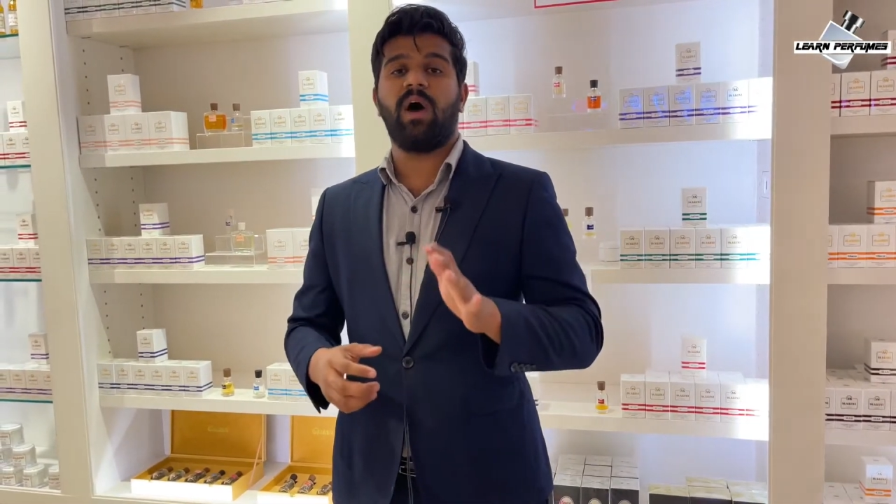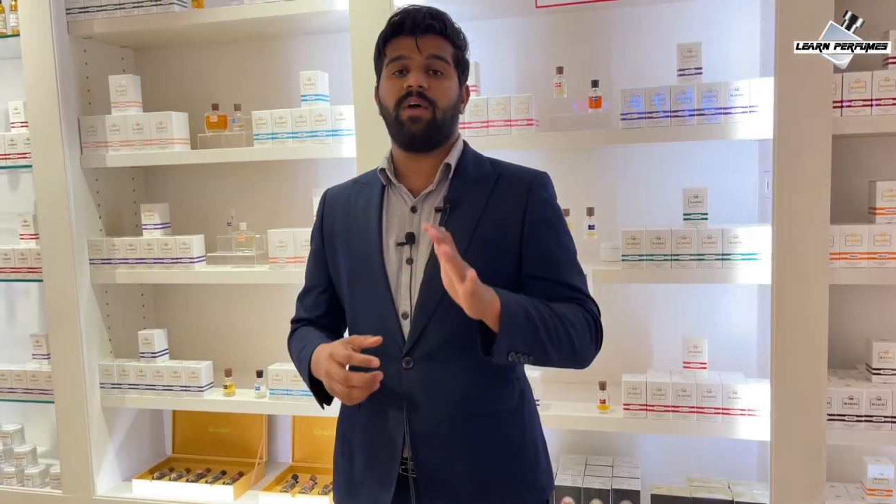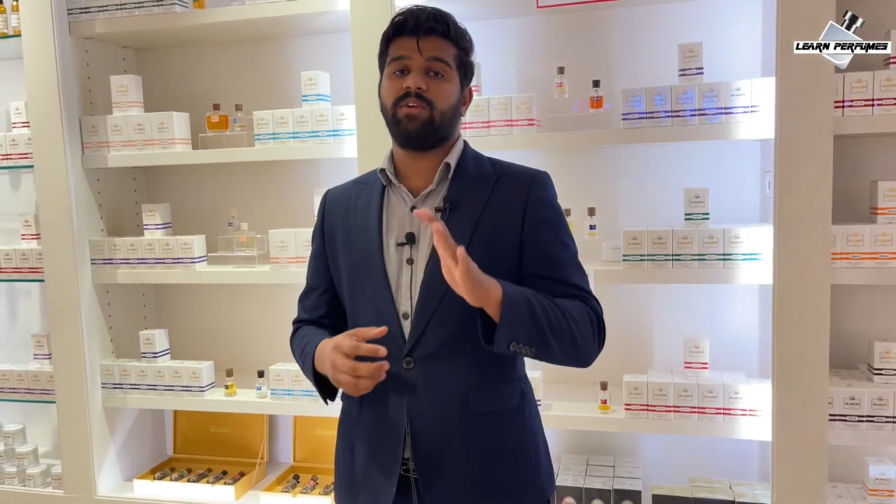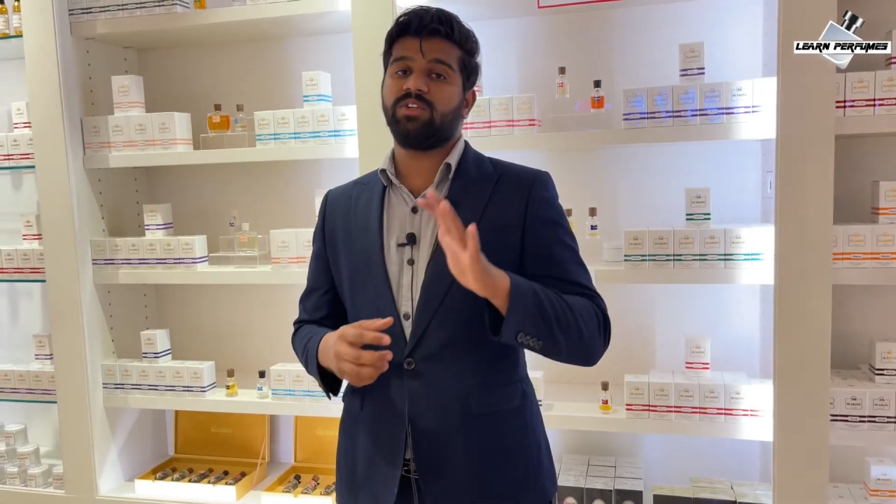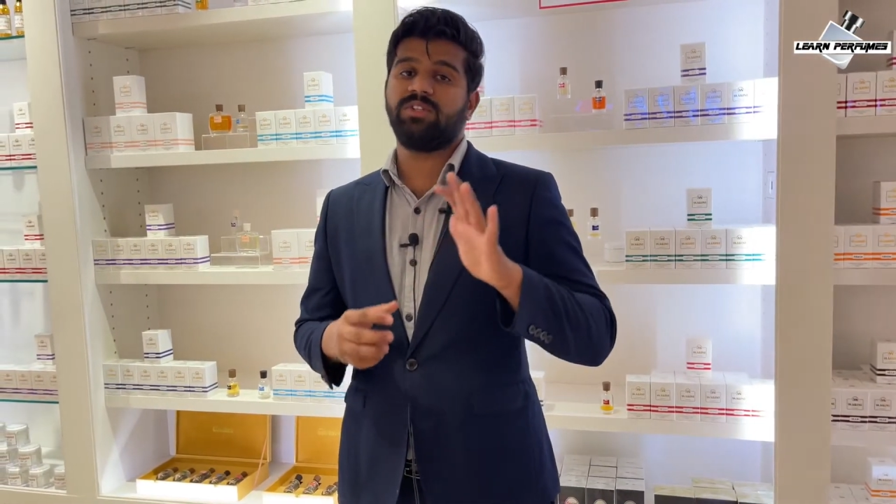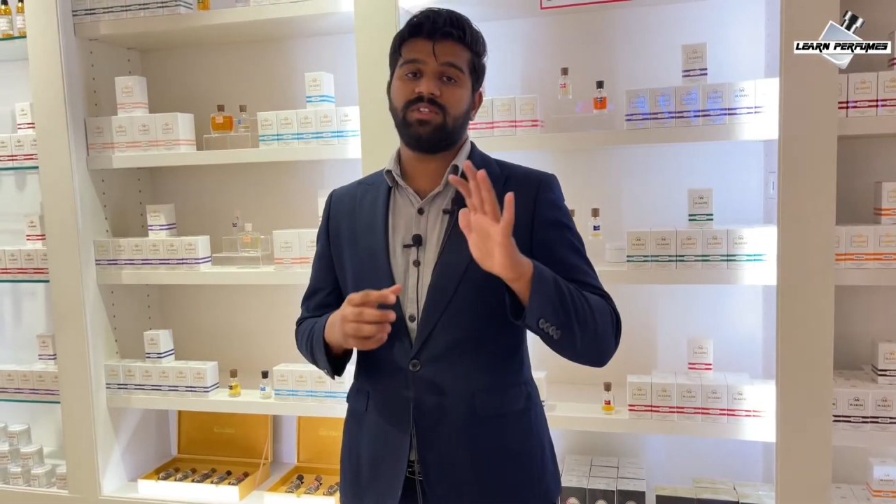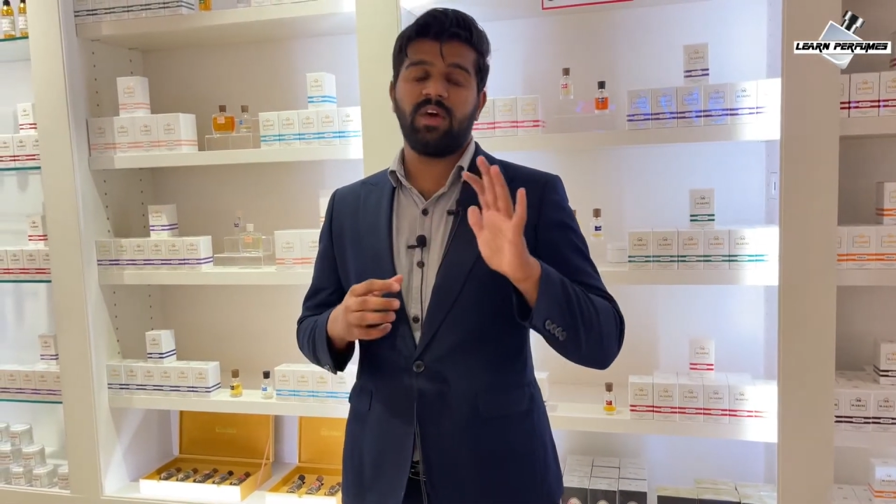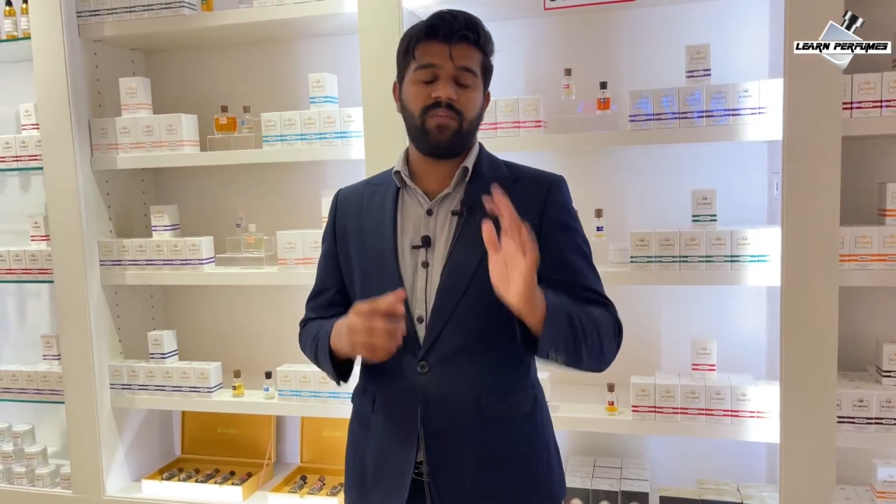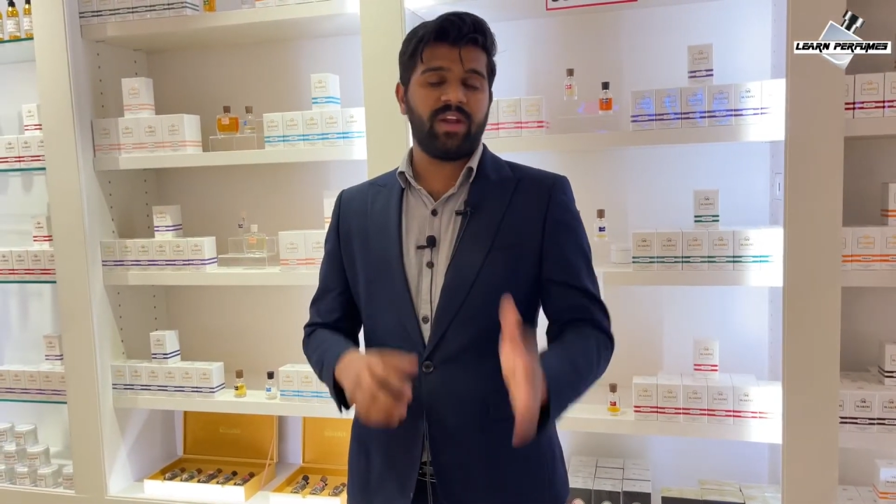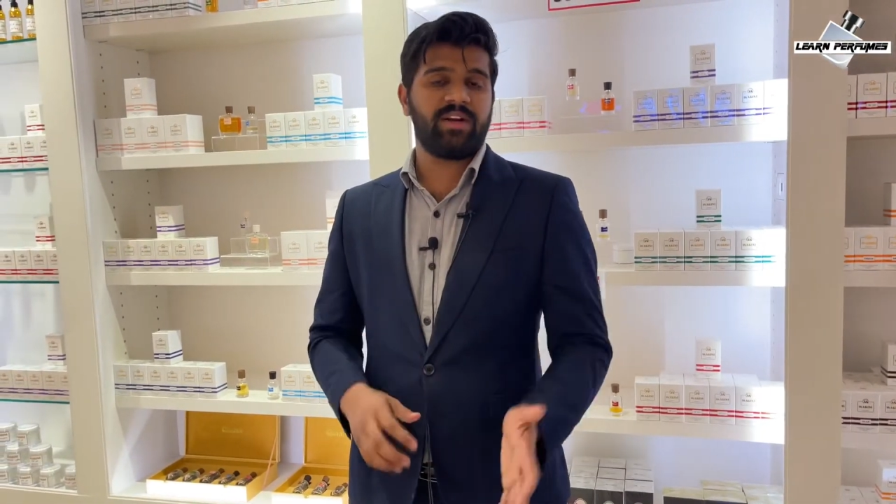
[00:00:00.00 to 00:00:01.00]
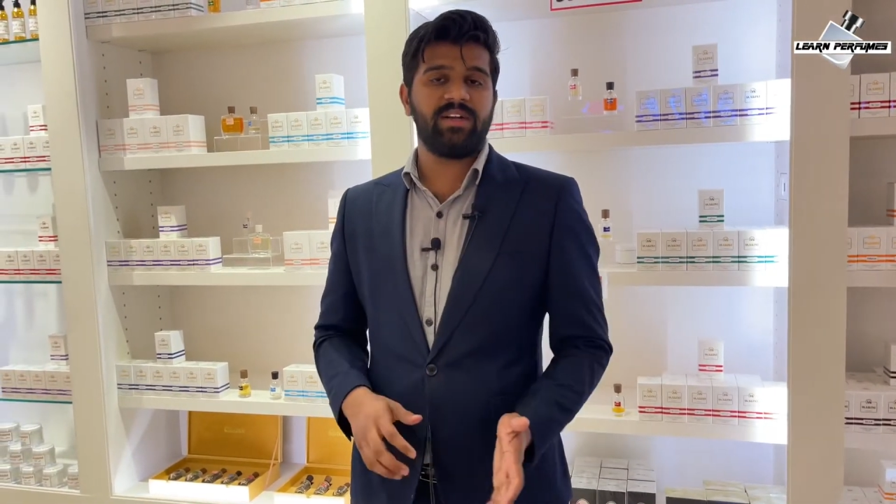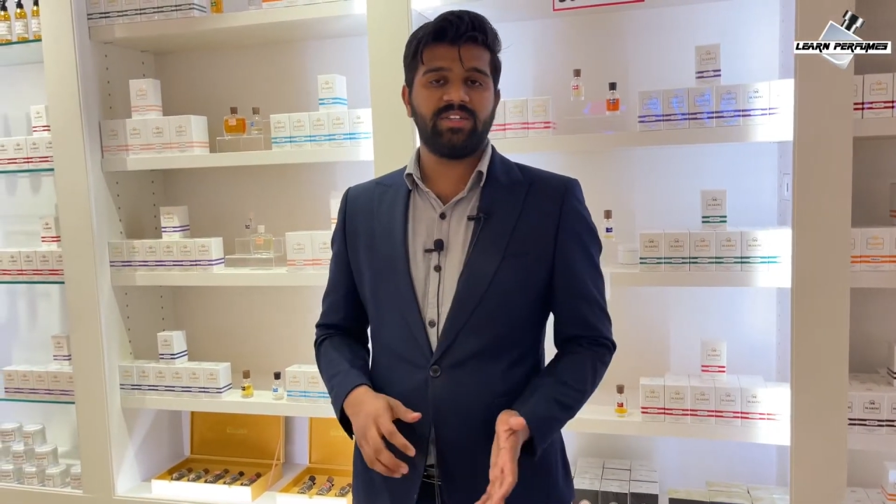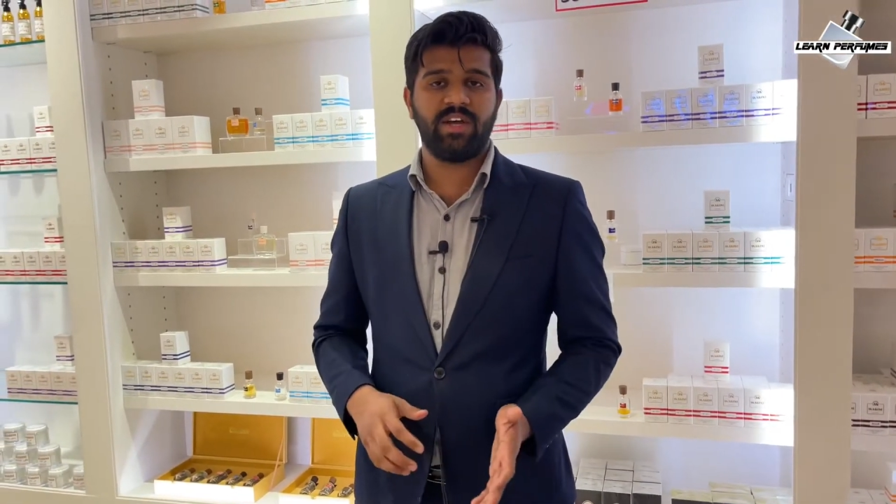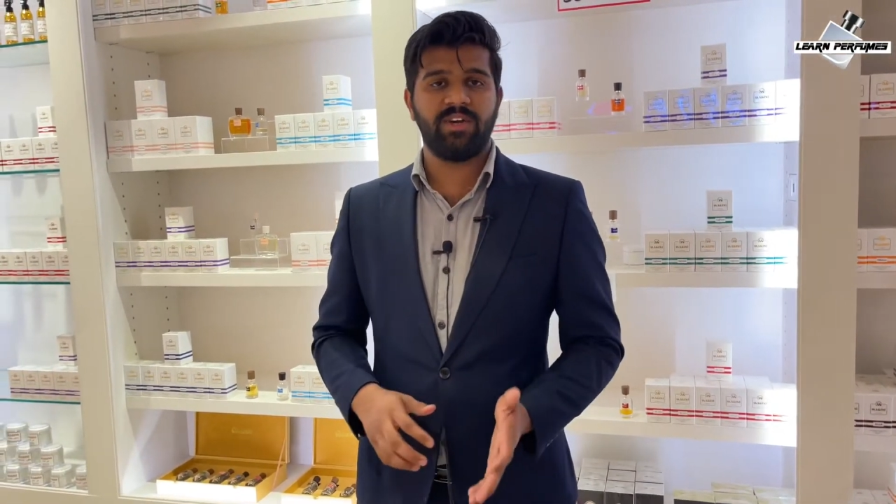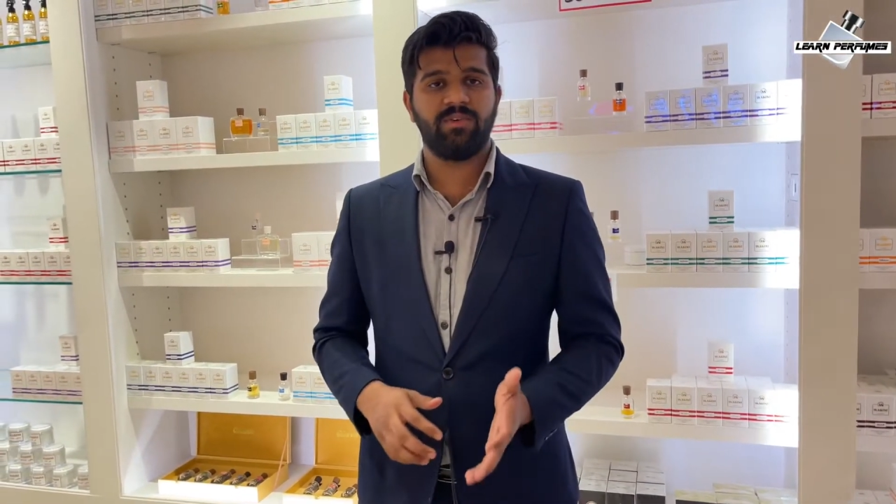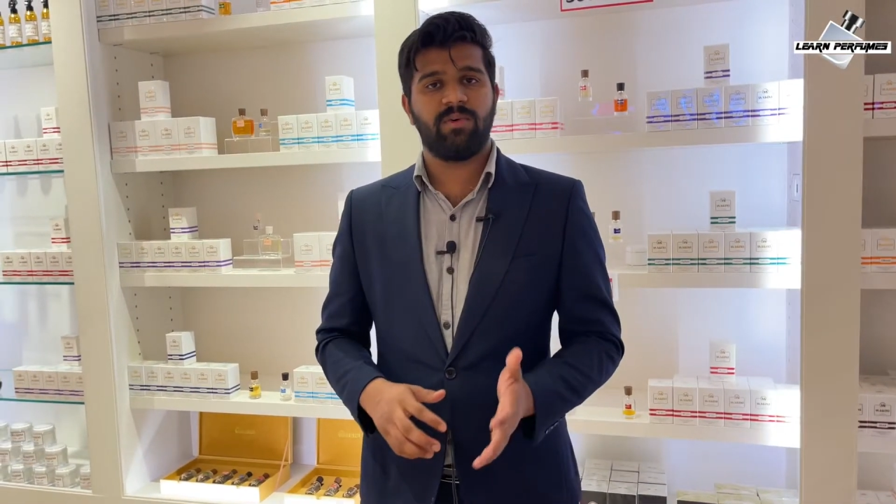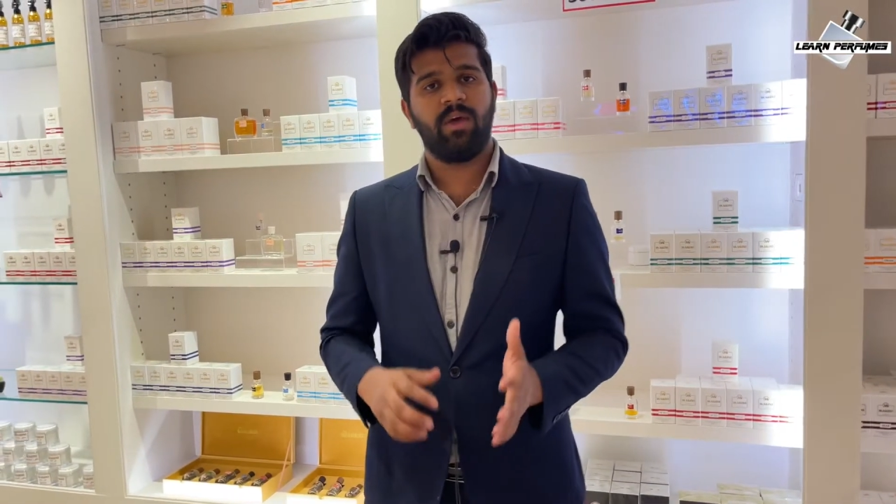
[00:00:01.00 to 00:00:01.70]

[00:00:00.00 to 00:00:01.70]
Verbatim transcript: I will definitely share